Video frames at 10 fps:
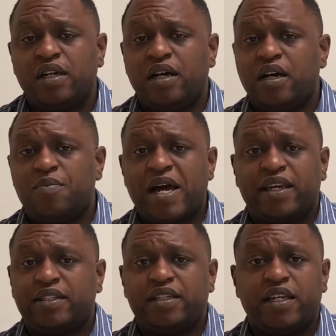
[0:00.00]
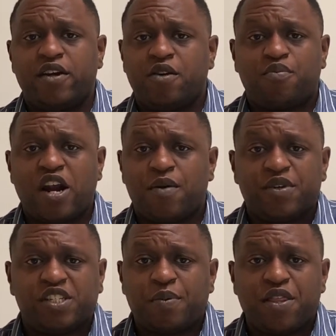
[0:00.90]
I could sit here and
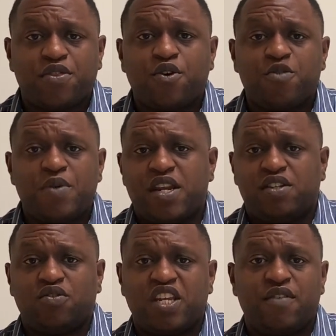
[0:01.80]
probably spend 30 minutes on